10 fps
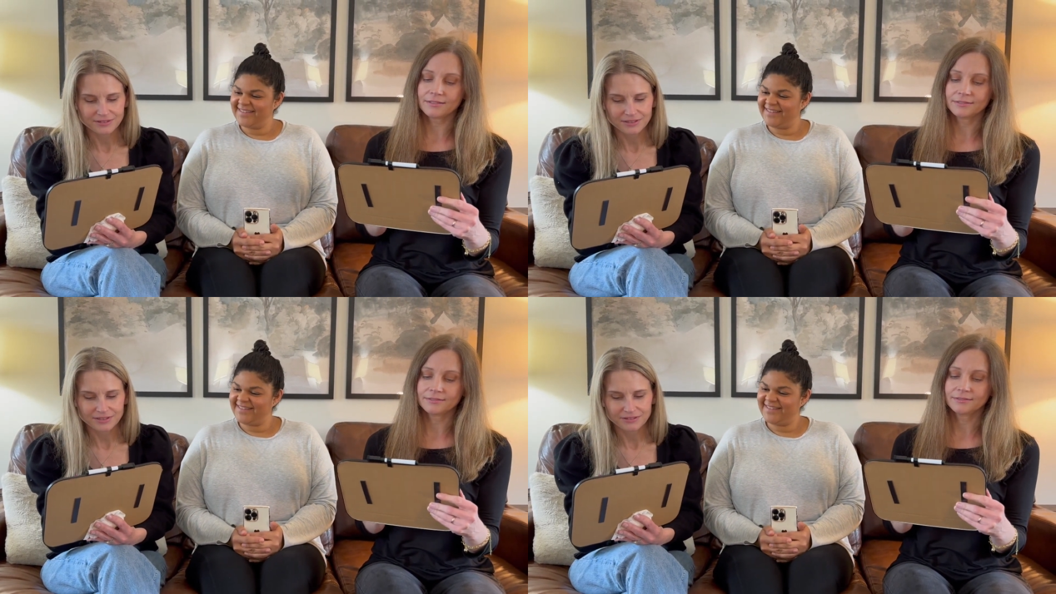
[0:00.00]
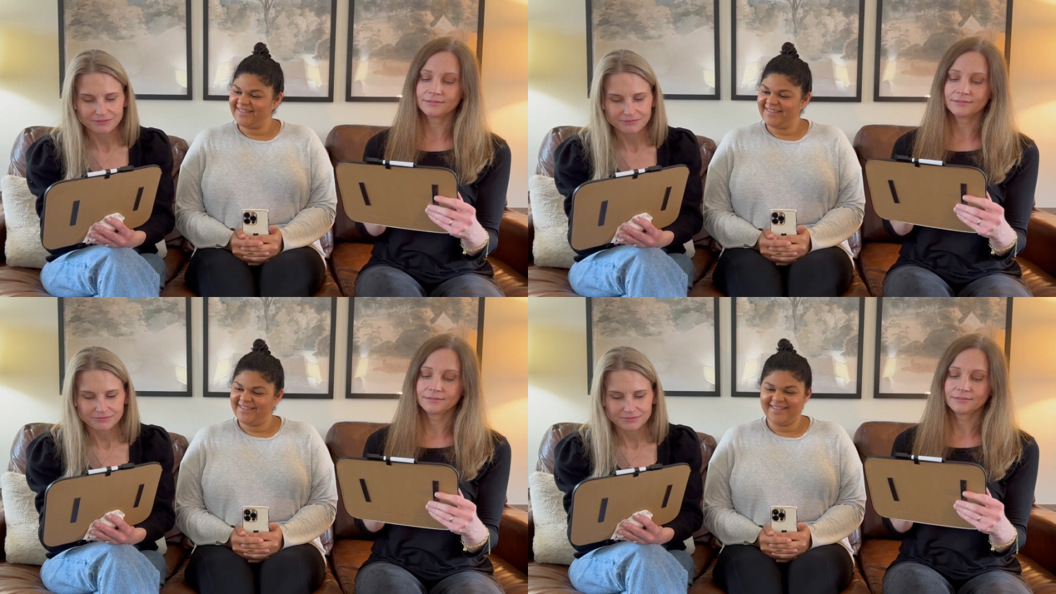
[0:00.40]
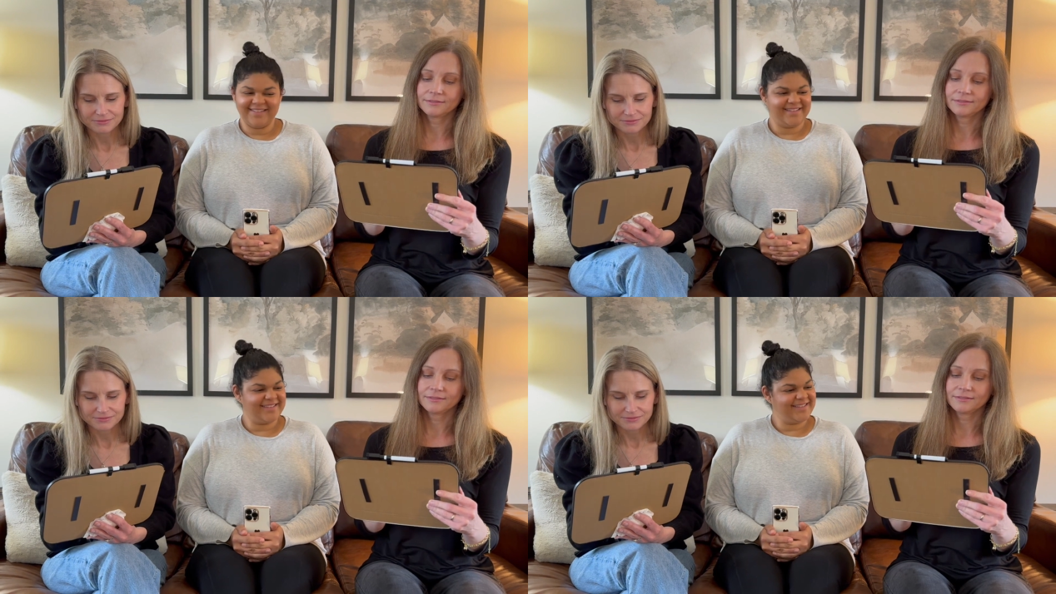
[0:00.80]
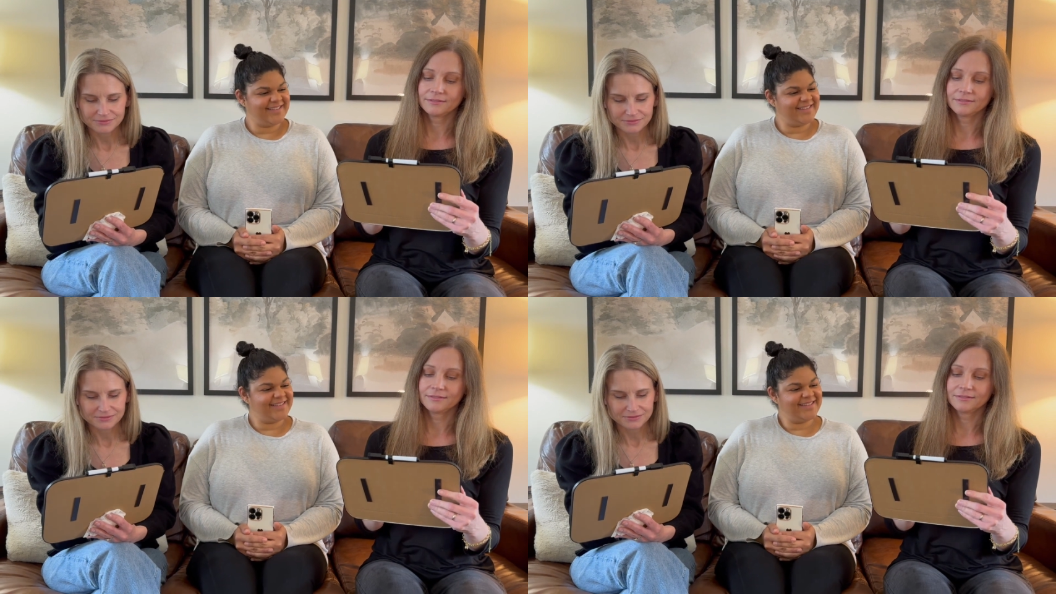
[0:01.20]

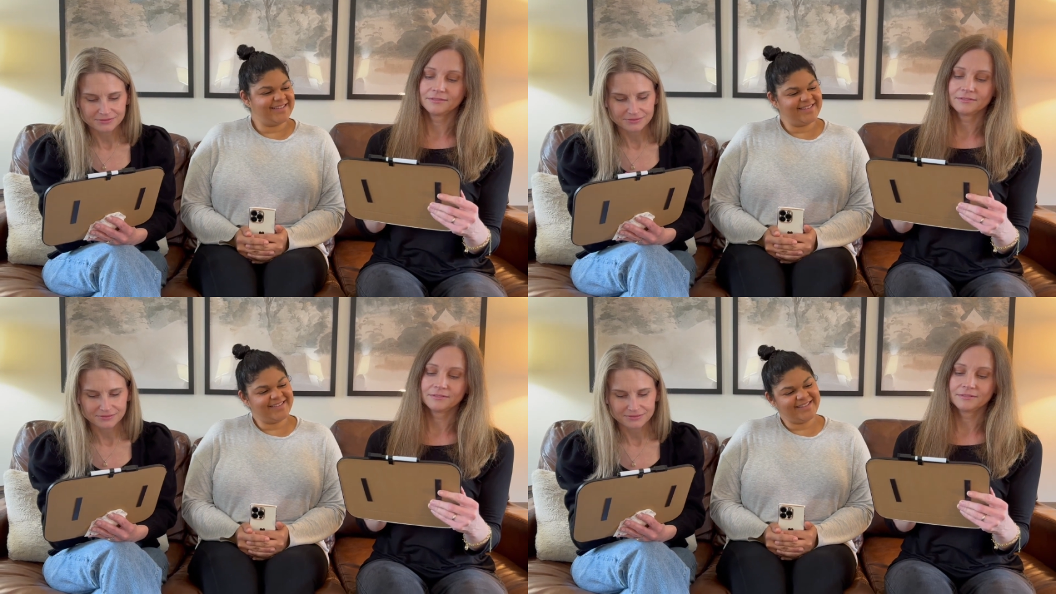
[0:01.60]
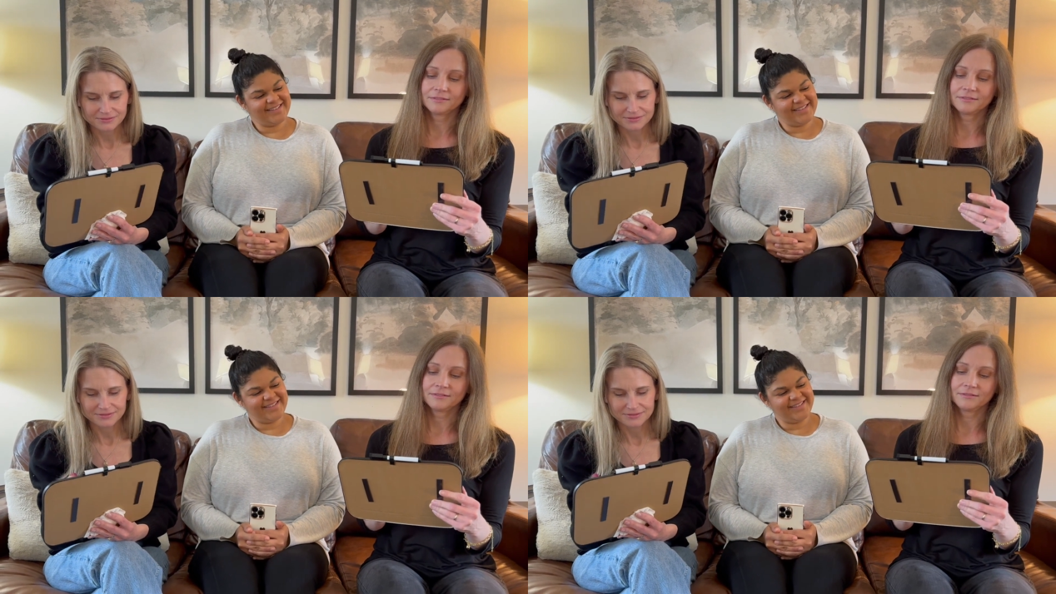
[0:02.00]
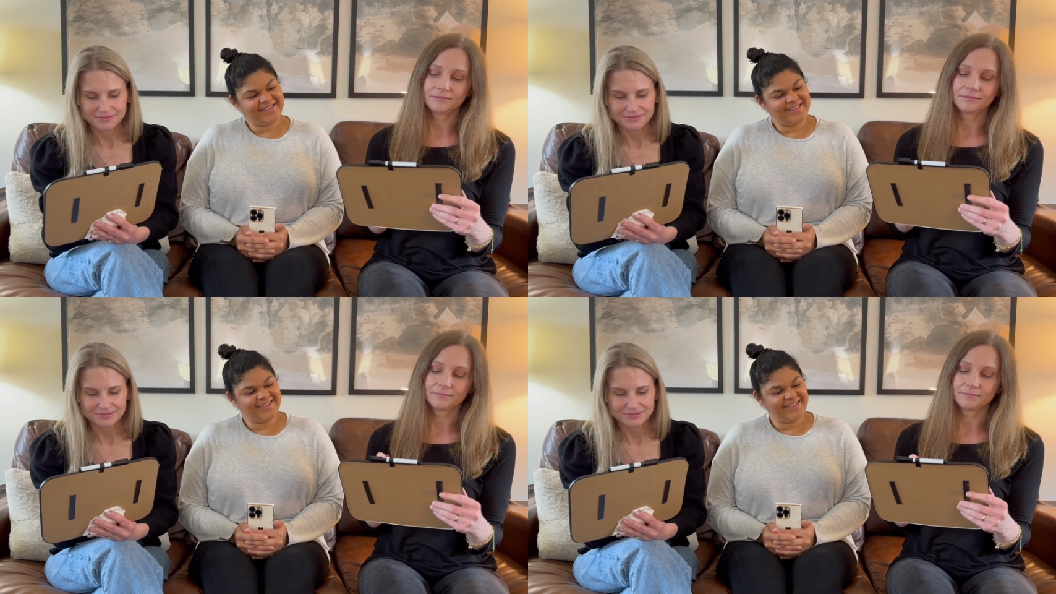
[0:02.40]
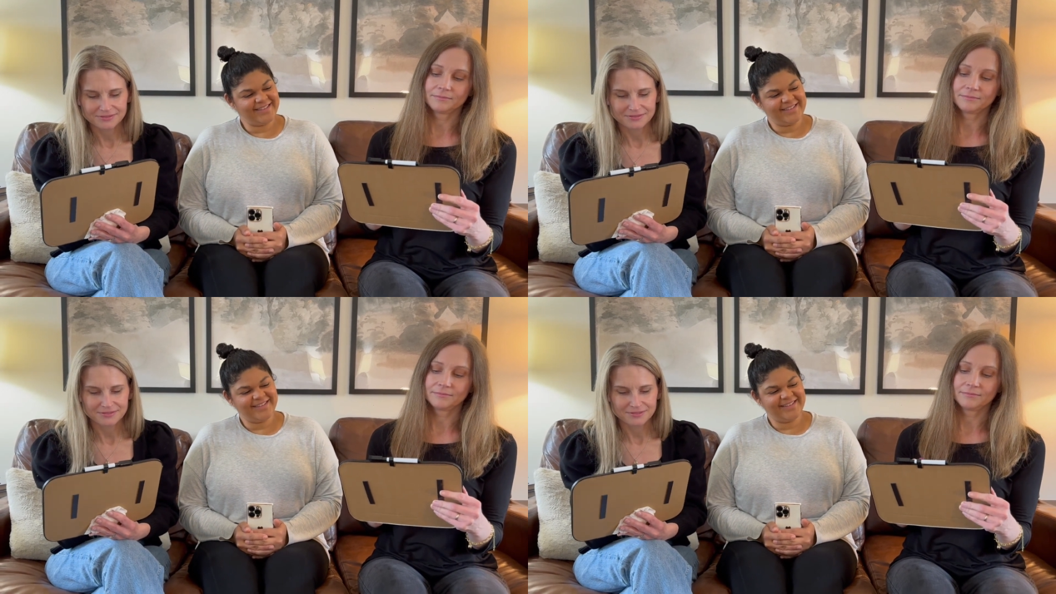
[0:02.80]

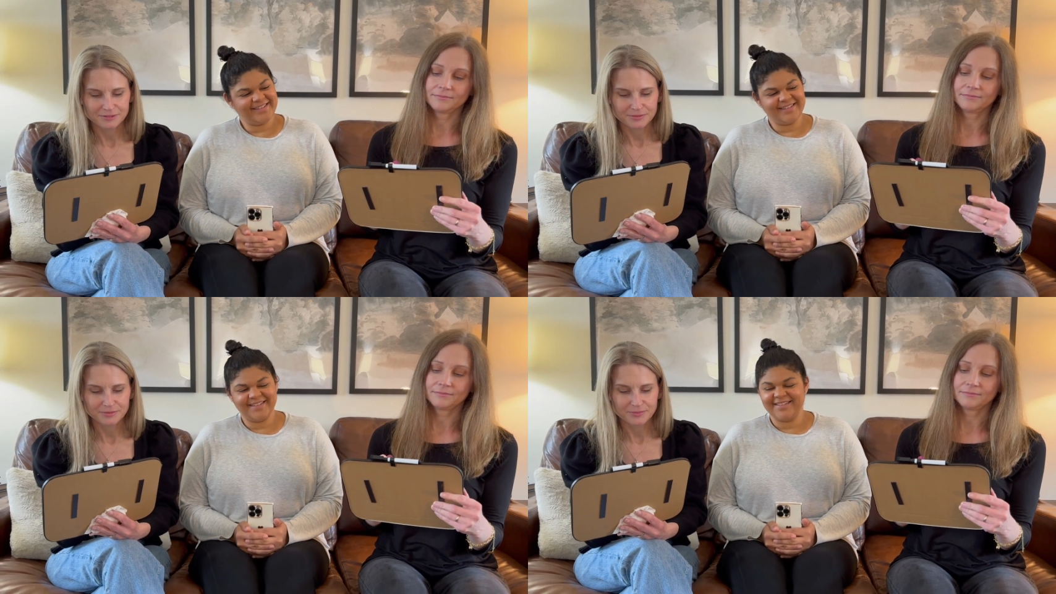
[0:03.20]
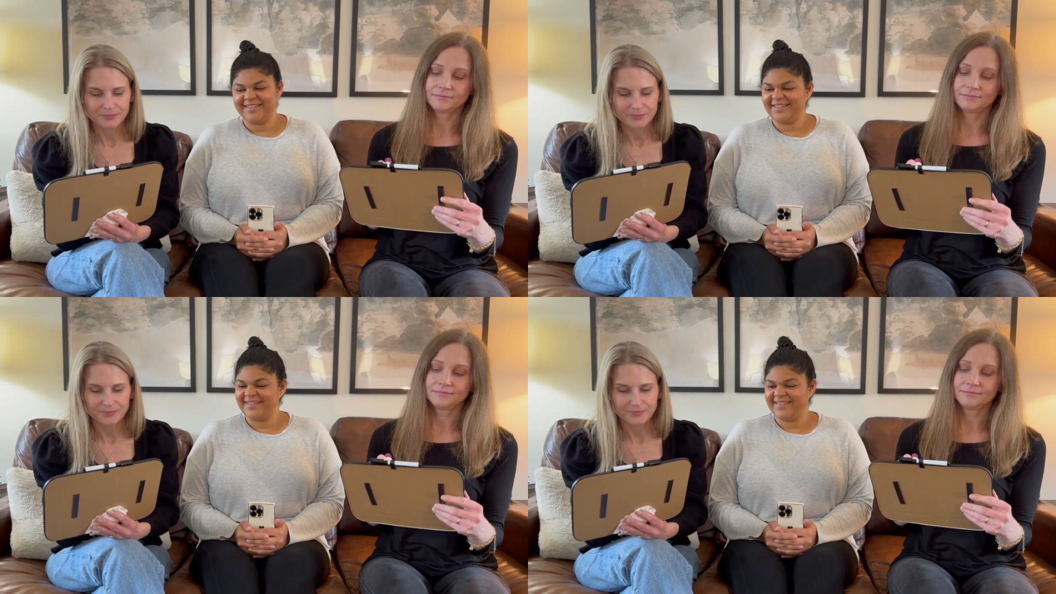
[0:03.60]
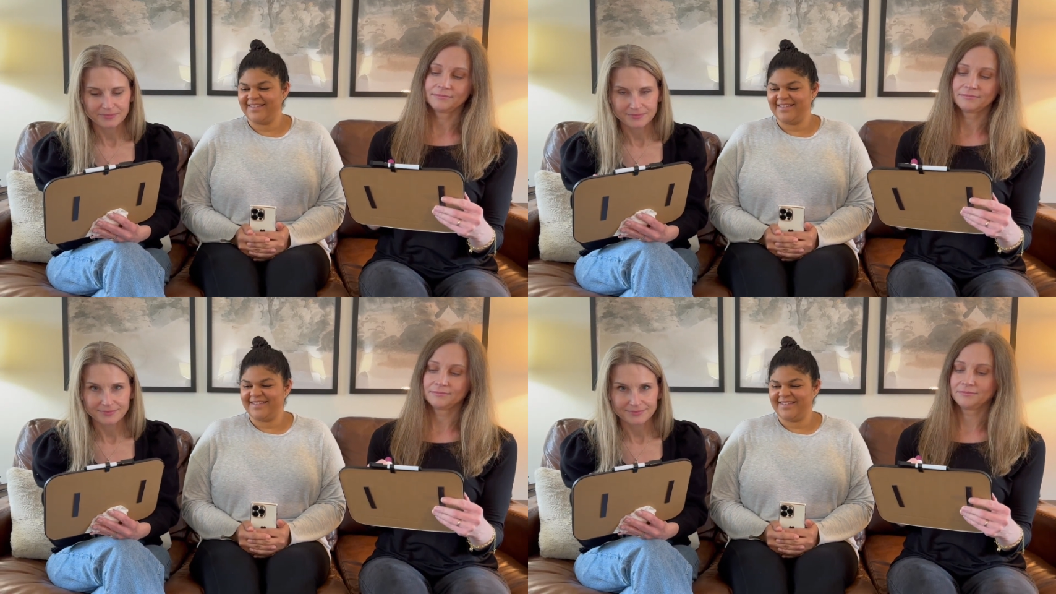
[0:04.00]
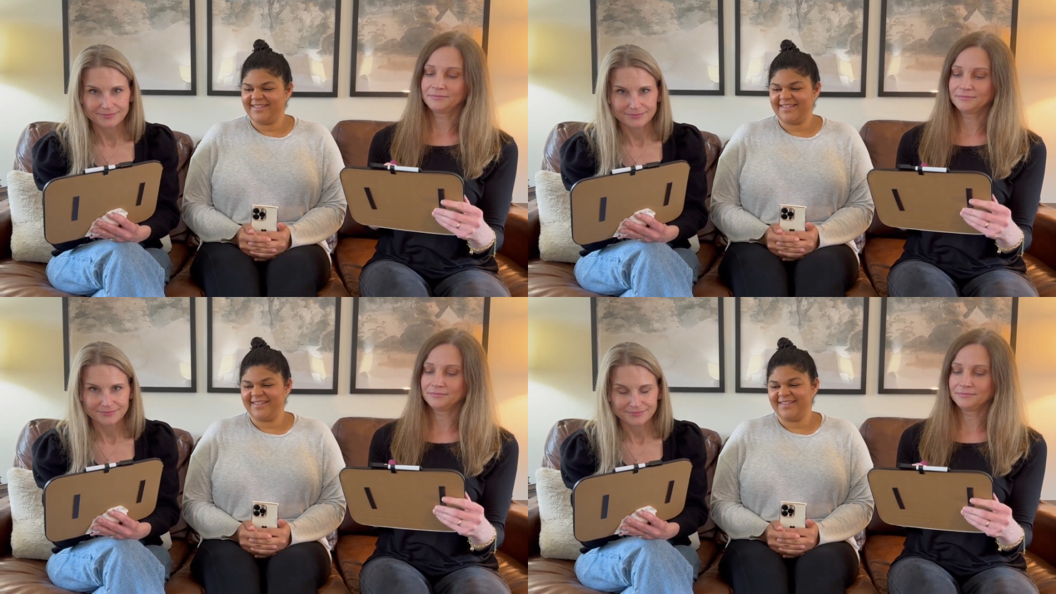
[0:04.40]

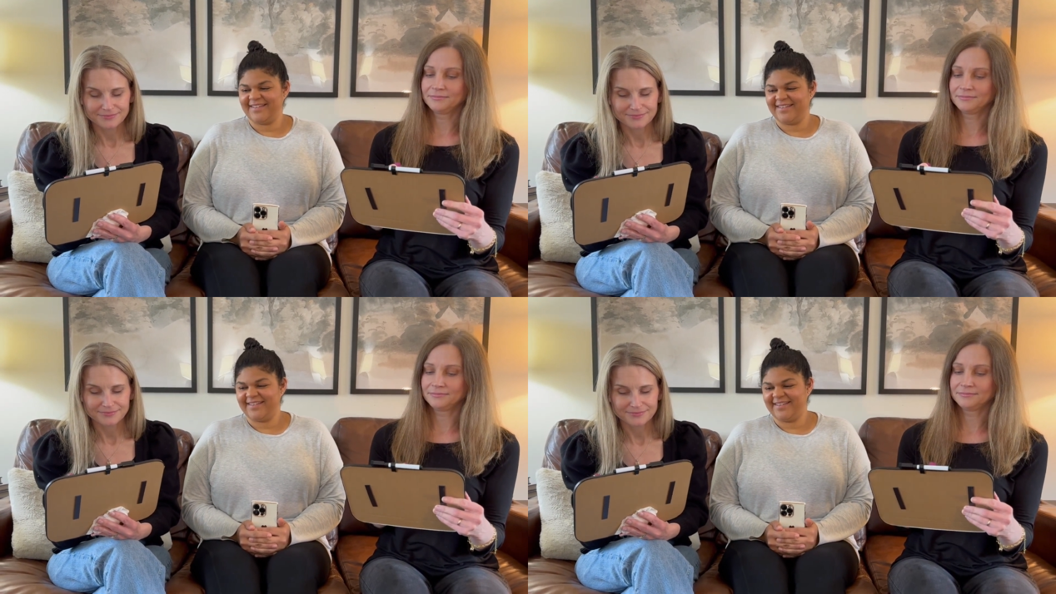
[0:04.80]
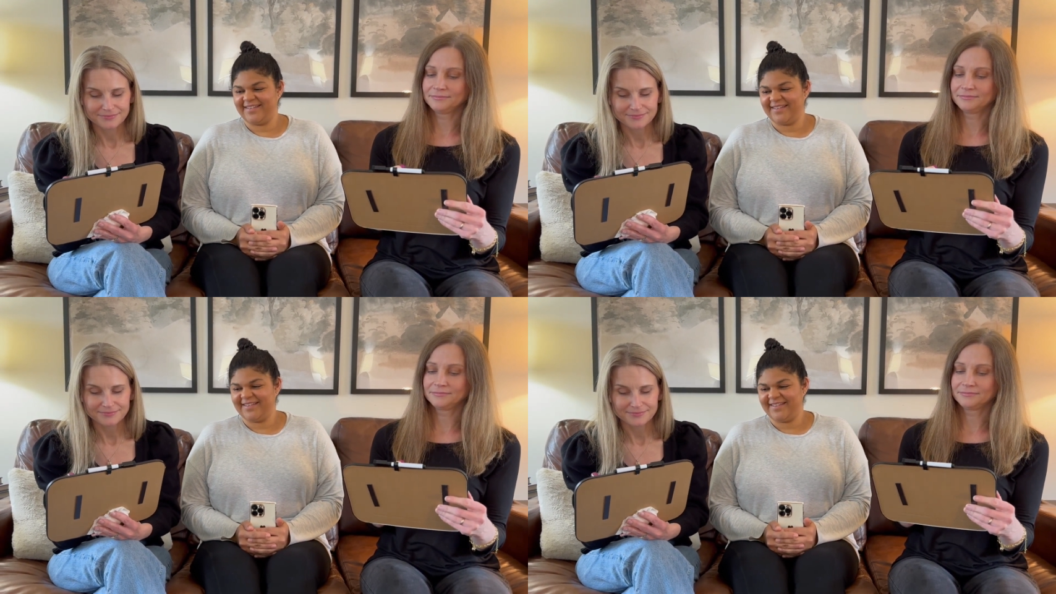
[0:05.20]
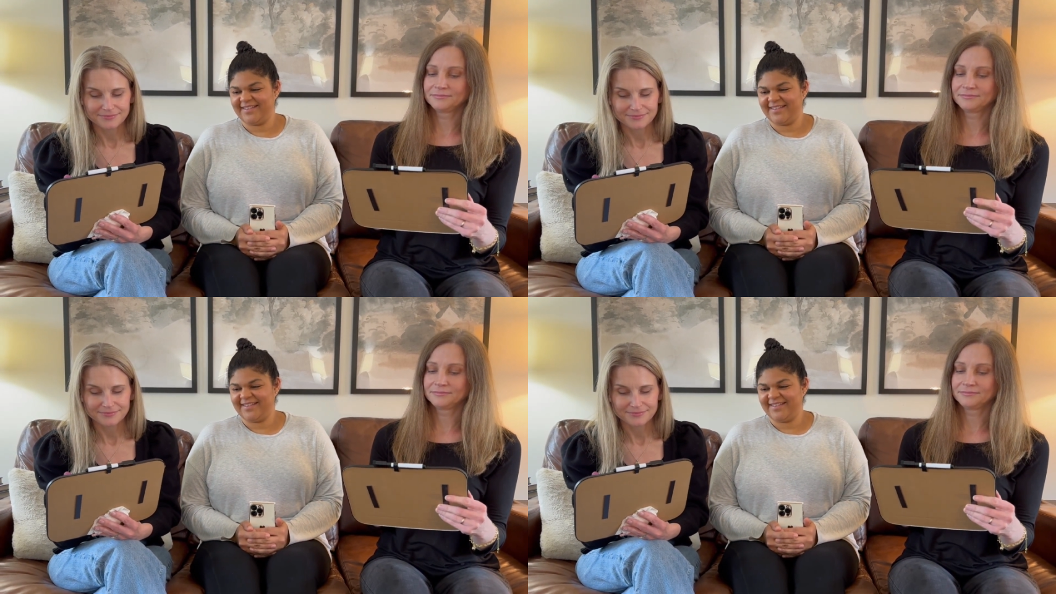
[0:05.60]
(silence)